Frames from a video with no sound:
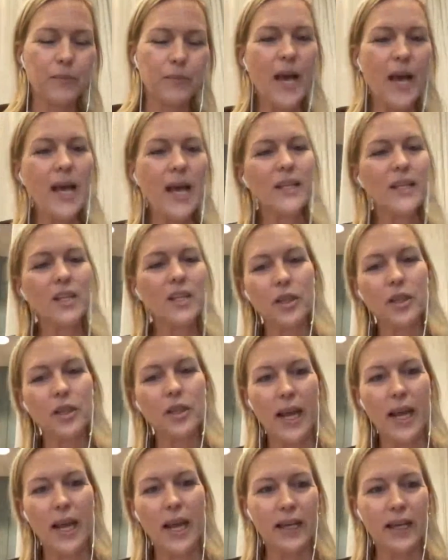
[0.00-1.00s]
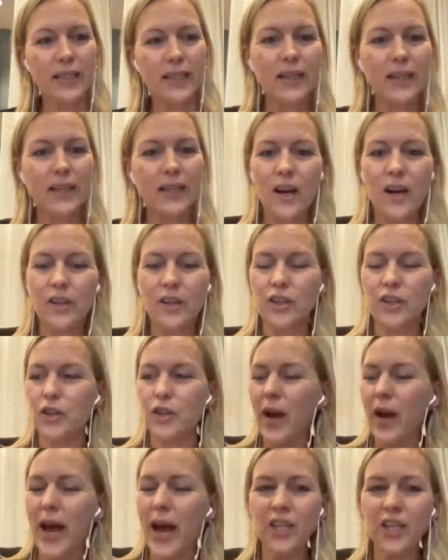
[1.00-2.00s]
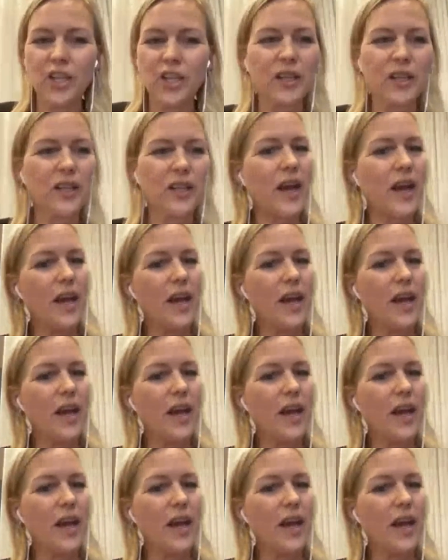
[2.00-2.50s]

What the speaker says: and into the lakes, and they are trashed, and they're